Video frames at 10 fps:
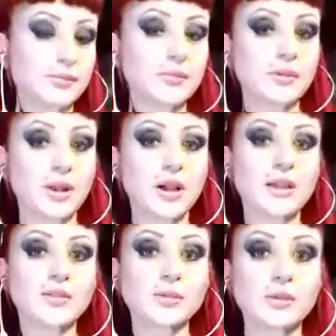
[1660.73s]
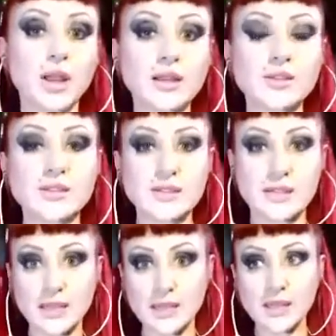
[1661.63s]
Clients would like to
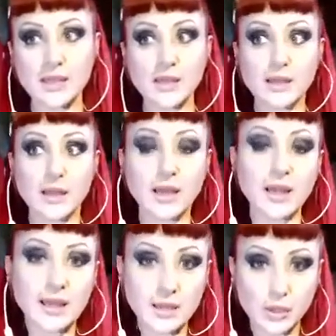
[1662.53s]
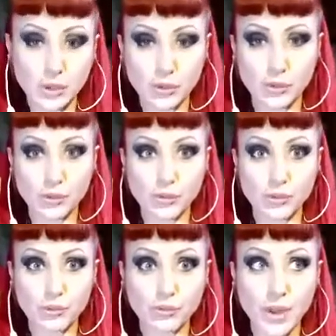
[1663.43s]
see a lady
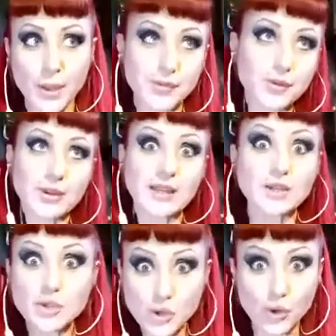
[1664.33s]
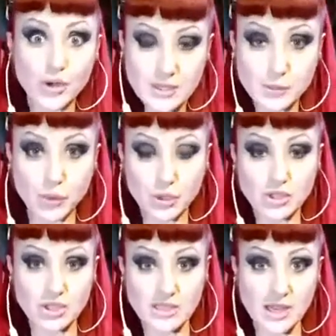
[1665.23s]
who absolutely enjoys what
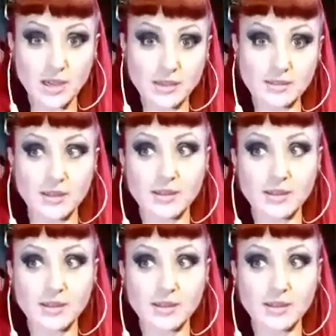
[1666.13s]
she does,